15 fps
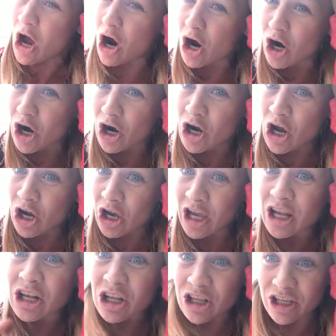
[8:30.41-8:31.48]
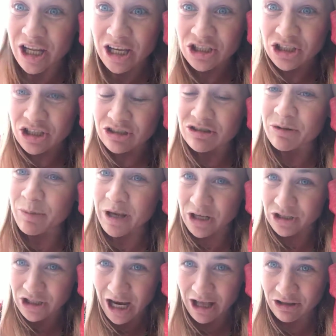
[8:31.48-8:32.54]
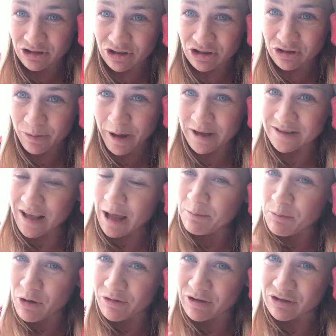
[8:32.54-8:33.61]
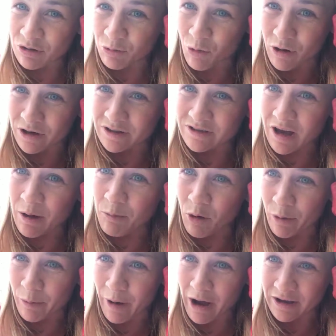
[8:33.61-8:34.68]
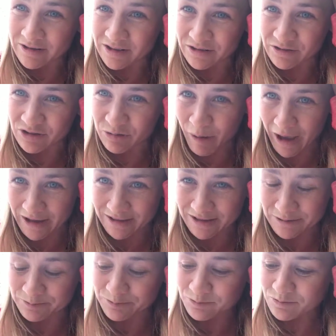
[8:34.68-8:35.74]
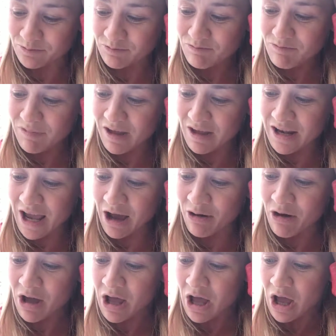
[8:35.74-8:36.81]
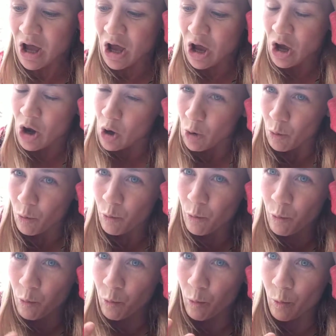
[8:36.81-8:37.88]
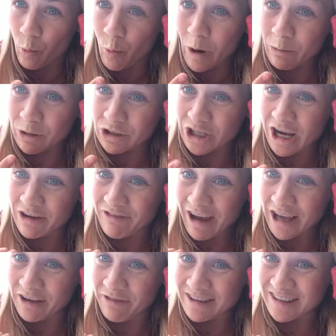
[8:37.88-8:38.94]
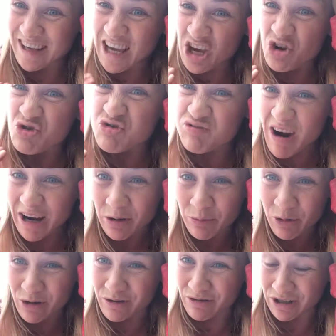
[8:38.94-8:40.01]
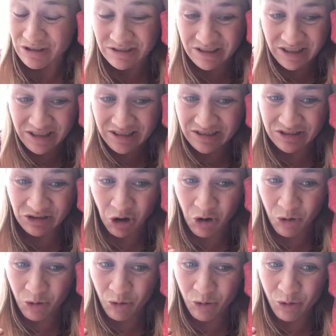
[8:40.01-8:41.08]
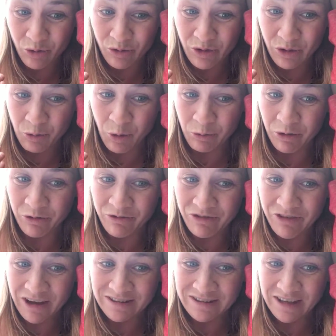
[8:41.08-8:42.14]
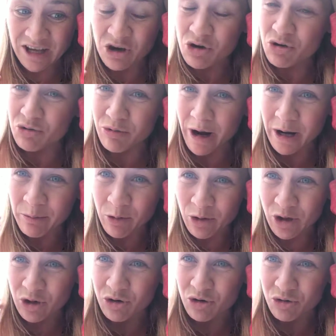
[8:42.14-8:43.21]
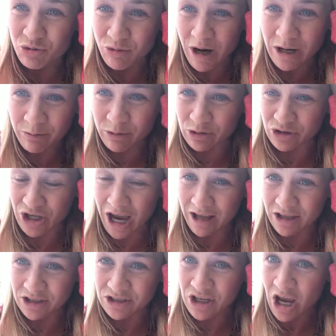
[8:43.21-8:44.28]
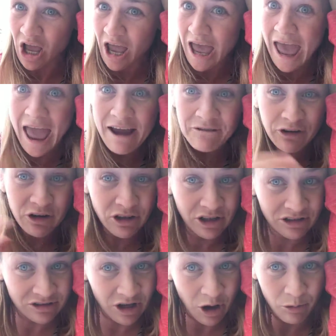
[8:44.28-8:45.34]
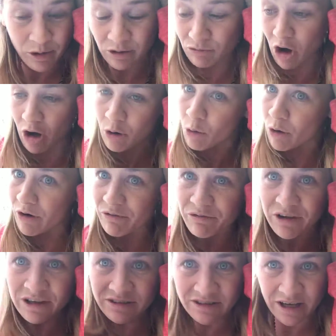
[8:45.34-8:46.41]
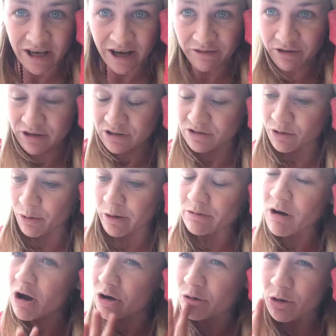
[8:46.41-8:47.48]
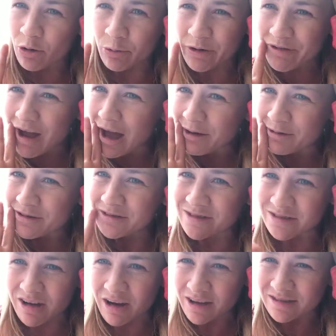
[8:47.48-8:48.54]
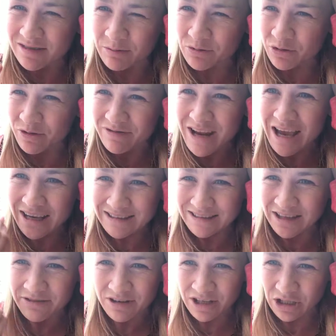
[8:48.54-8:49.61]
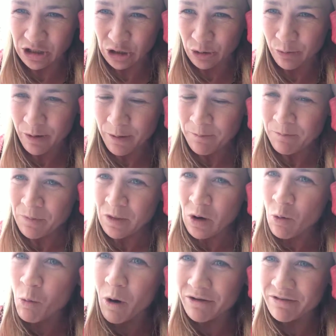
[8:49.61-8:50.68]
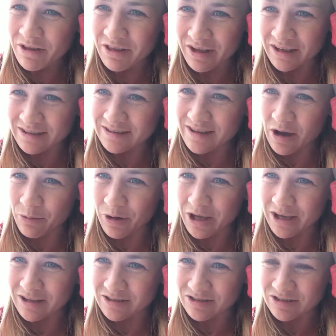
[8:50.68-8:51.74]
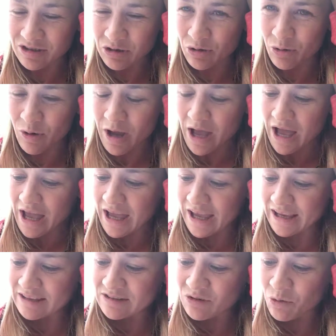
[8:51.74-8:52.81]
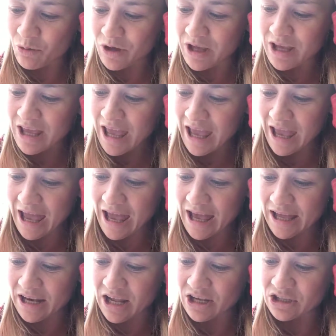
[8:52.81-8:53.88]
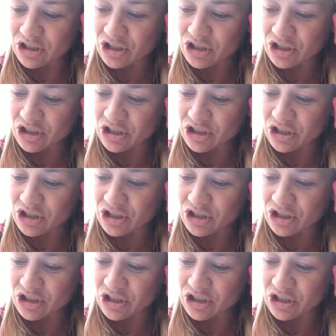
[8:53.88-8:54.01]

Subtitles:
our inclination to be in a challenging space and move it towards a more positive space. Now, when we're facing incredible adversity, so when we're facing incredible challenge, everything's going wrong, or it feels like everything's going wrong, or we've gotten stuck in some sort of negativity loop, one of the things that we can do is we can